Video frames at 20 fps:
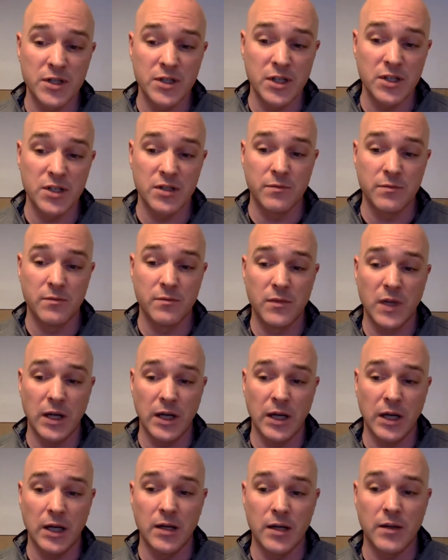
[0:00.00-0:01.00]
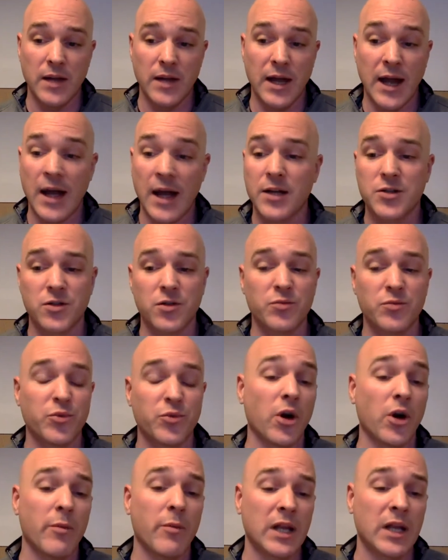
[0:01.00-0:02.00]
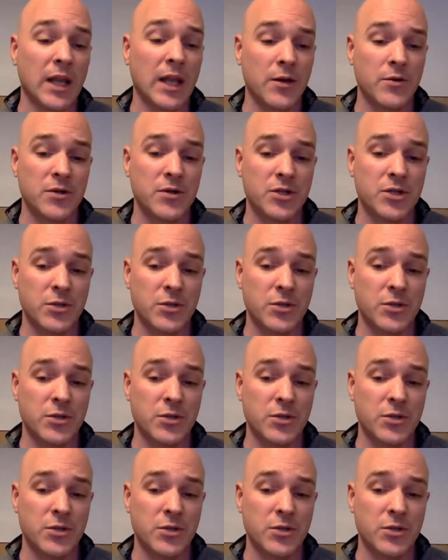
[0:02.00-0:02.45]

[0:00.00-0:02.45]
system that had its own programming language.